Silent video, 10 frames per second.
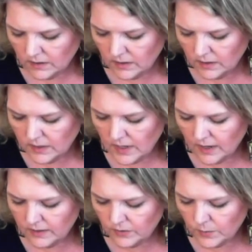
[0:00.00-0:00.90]
The
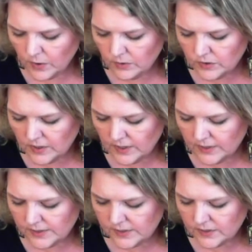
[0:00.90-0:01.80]
Knight of
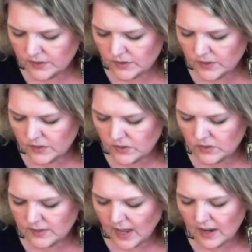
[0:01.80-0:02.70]
Emotions, there's this
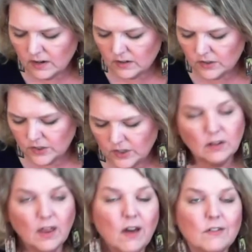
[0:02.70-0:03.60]
desire to share
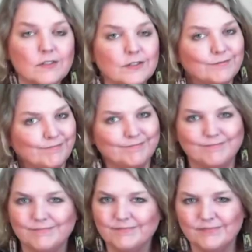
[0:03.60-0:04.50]
love.
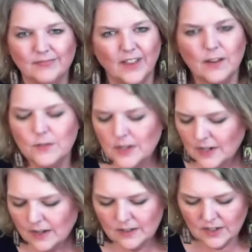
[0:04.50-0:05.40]
I mean,
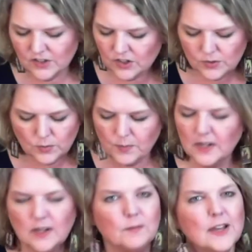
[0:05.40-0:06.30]
it's just
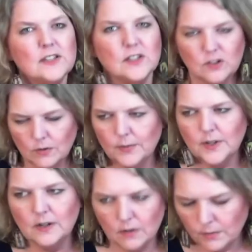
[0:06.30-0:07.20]
repeating message,
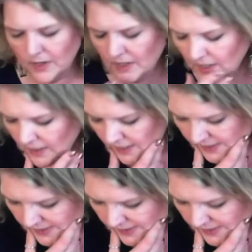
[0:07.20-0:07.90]
repeating, I guess,